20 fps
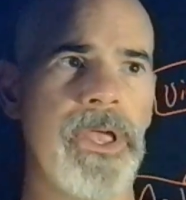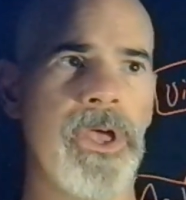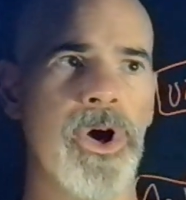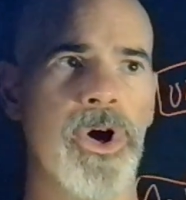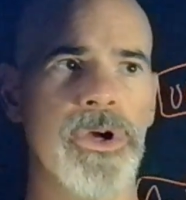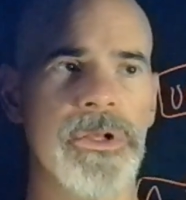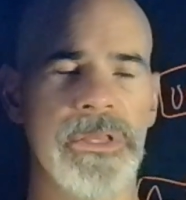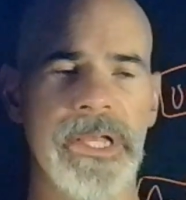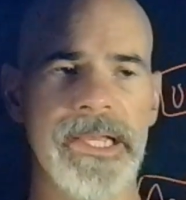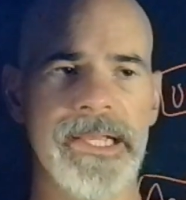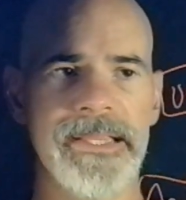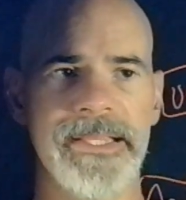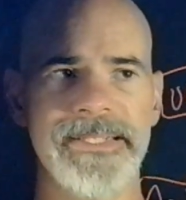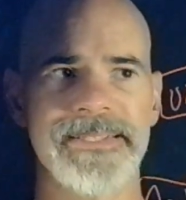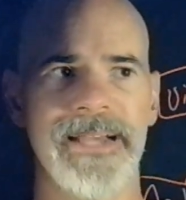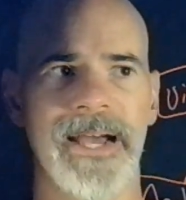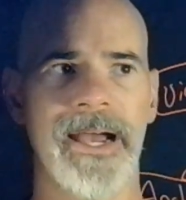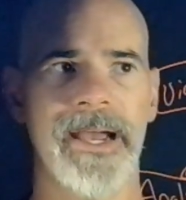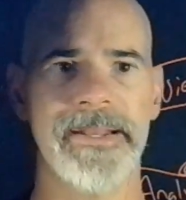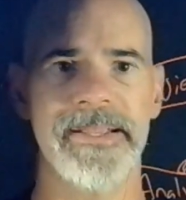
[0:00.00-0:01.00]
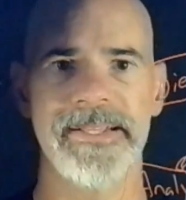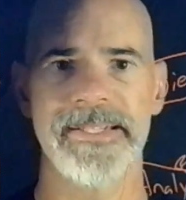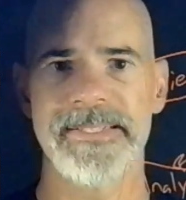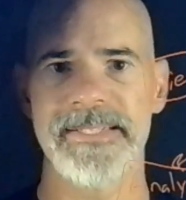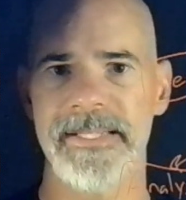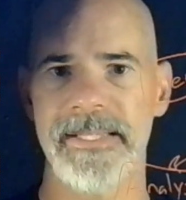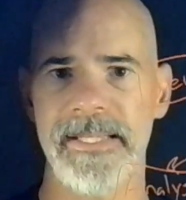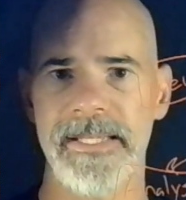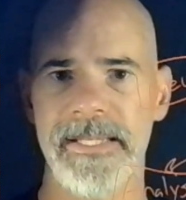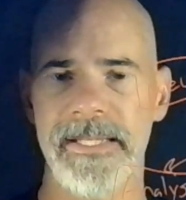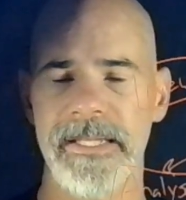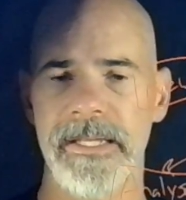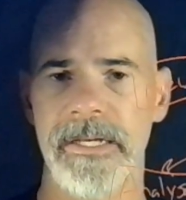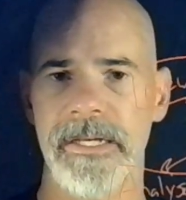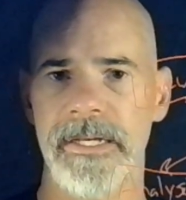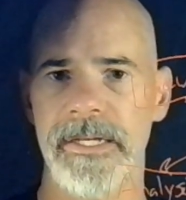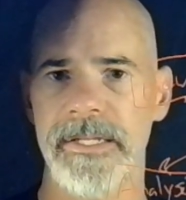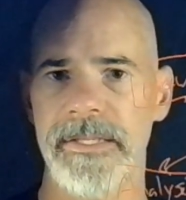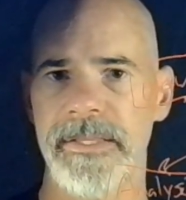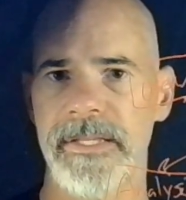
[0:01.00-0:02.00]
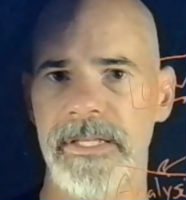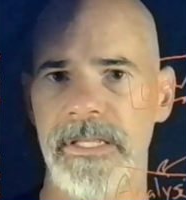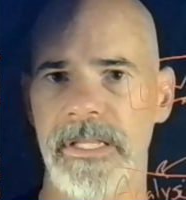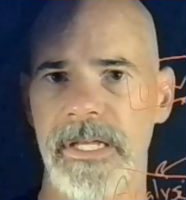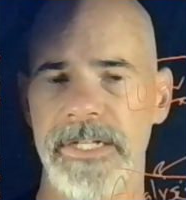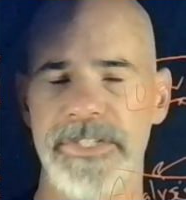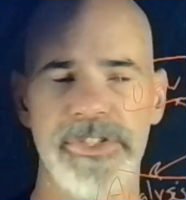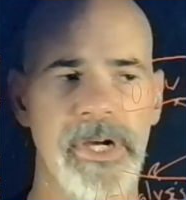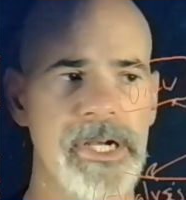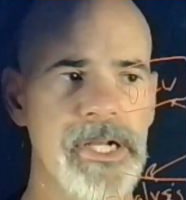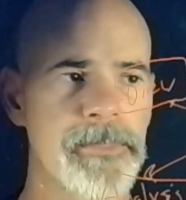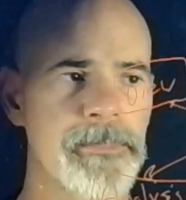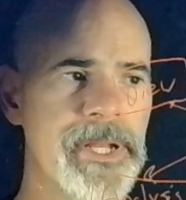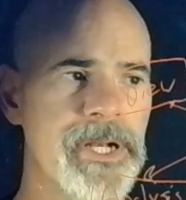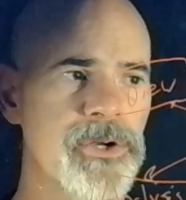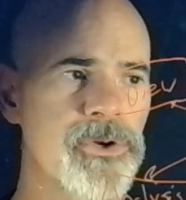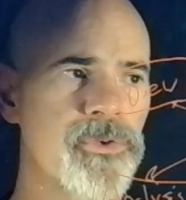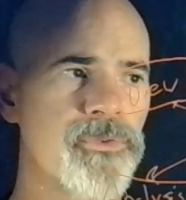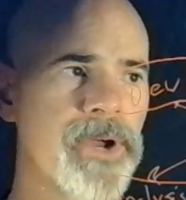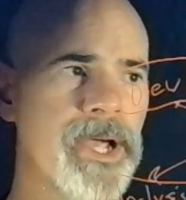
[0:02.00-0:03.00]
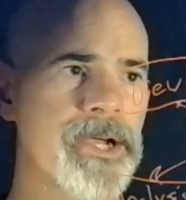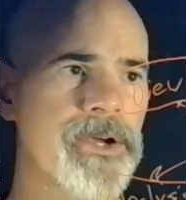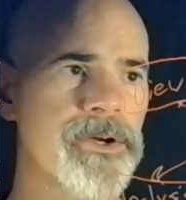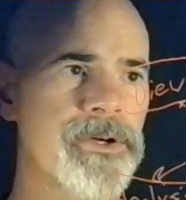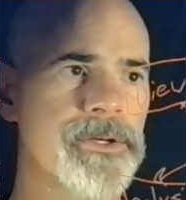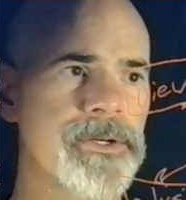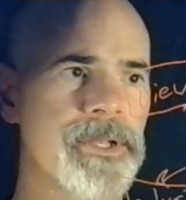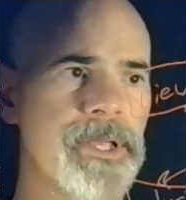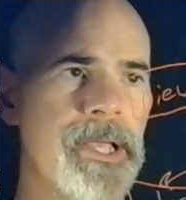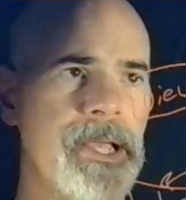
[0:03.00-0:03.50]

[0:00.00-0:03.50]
are likely tied into the electronic medical record